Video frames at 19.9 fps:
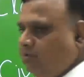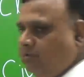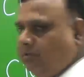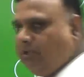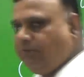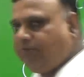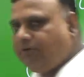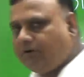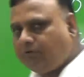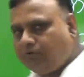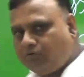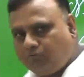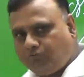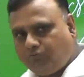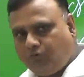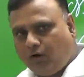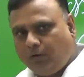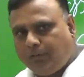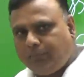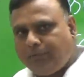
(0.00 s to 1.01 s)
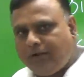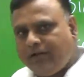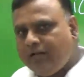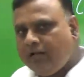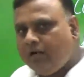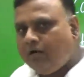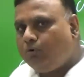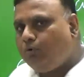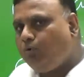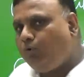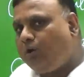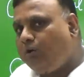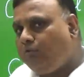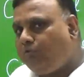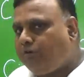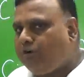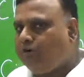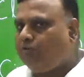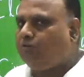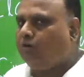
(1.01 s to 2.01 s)
They were formed by two
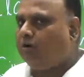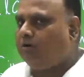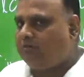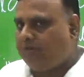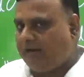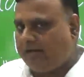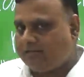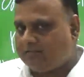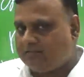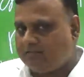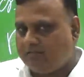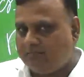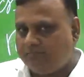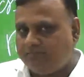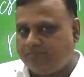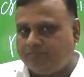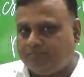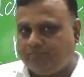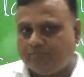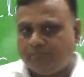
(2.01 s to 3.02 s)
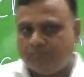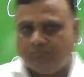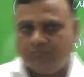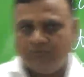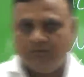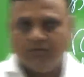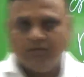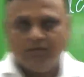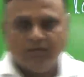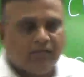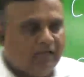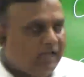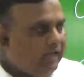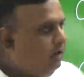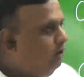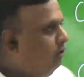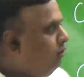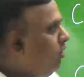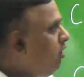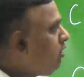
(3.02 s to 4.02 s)
different contracts.
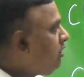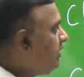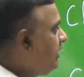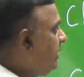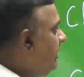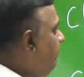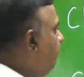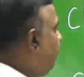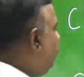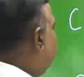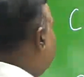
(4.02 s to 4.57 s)
And Locke gave